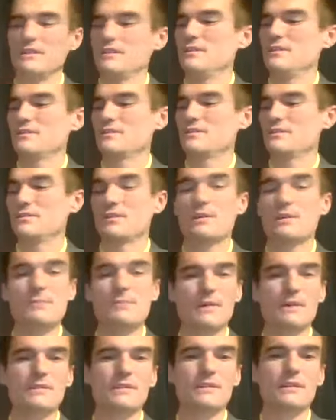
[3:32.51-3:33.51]
So come
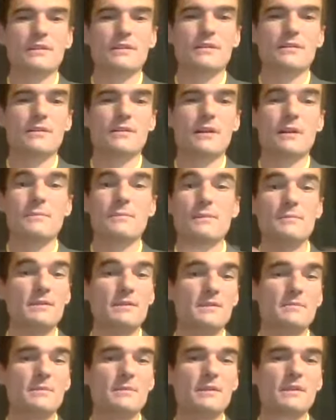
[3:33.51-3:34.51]
out there. I'm going to be
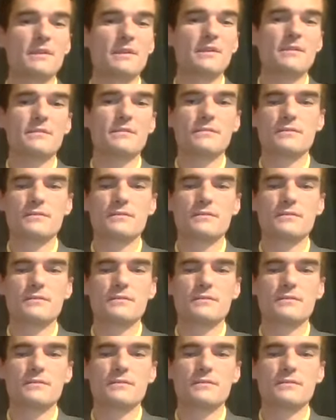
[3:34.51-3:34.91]
speaking.